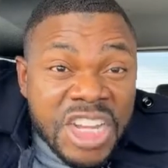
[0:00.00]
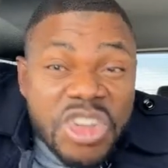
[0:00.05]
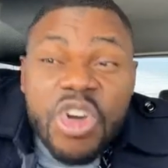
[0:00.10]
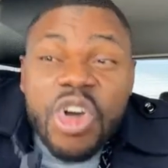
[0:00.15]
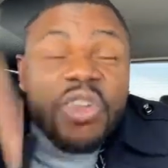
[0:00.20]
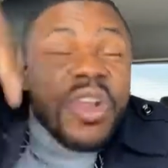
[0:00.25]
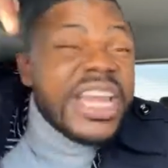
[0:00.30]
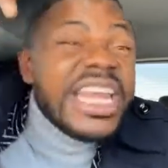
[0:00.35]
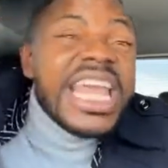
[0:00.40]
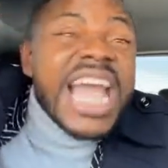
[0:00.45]

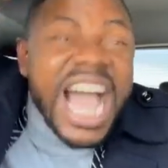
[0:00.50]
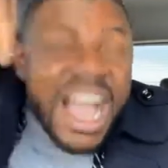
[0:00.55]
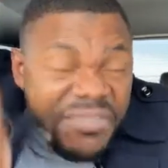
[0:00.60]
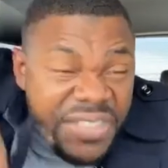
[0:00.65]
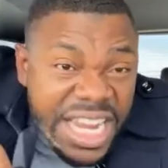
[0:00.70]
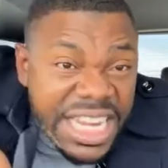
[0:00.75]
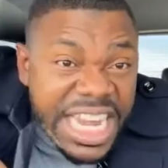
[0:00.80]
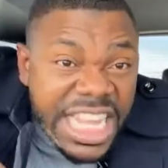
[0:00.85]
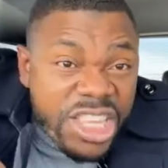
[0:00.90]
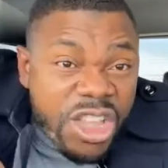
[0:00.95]
They already
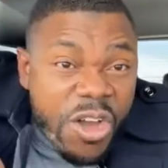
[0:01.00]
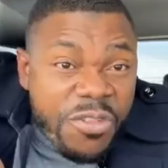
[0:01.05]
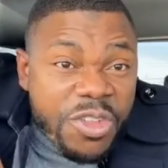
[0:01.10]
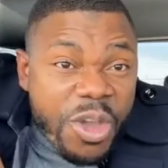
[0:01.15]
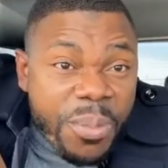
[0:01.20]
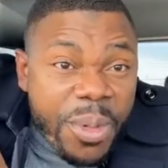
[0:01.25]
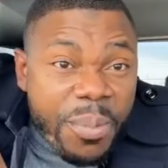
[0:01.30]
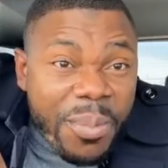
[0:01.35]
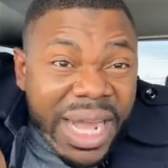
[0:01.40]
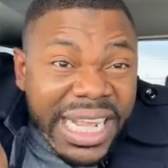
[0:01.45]
have the data
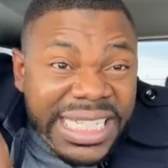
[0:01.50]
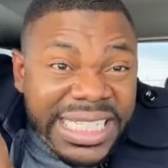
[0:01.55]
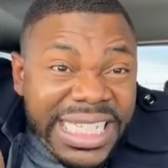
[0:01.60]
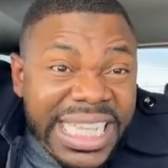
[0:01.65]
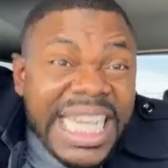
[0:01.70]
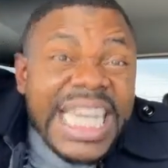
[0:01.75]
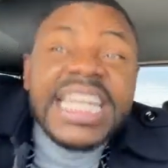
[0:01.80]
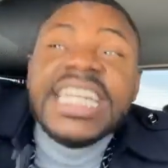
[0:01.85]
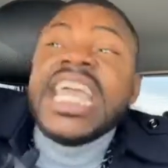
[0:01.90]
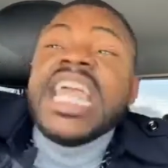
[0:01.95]
of your property.
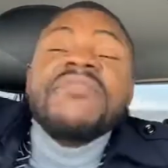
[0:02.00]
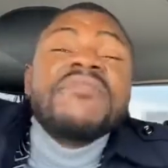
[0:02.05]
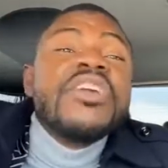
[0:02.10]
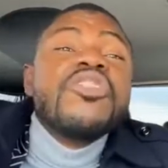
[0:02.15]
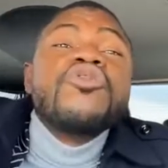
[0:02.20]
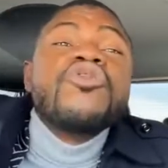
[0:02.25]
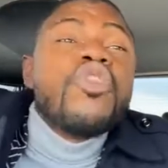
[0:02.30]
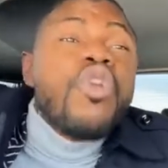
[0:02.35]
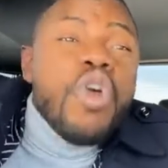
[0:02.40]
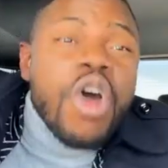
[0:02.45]
They
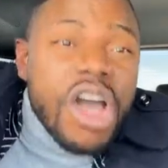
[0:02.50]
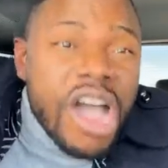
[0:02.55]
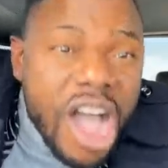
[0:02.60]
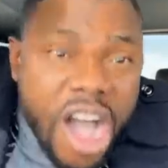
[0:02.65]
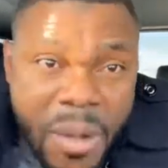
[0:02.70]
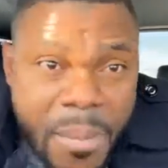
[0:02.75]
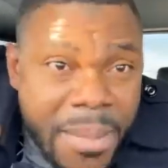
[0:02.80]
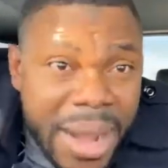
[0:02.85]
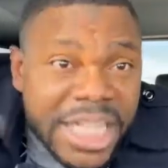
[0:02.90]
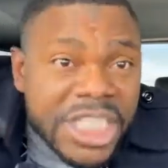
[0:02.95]
even know
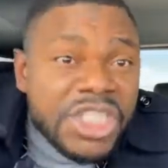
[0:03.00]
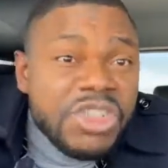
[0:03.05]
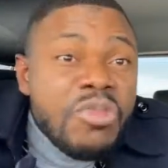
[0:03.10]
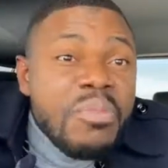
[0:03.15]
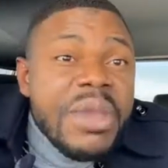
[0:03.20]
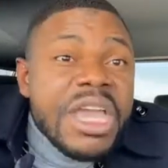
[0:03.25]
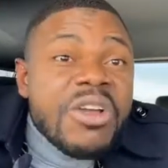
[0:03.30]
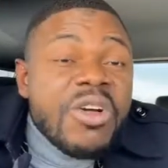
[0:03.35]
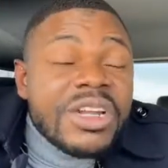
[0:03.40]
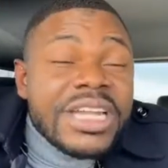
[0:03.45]
how much
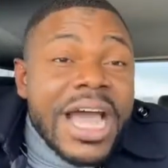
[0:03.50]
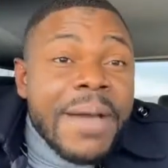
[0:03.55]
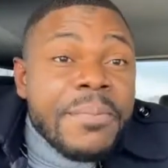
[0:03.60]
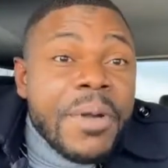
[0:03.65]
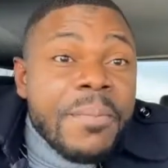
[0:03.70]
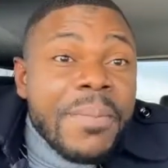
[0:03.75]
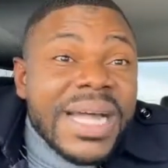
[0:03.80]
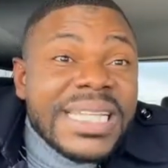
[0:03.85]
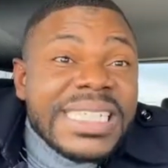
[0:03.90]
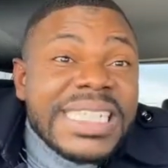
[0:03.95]
you make on
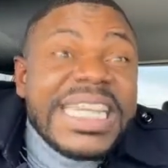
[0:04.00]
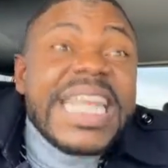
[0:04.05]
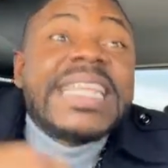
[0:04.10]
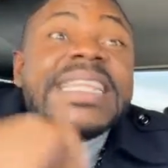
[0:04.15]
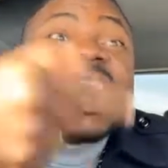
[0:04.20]
that property.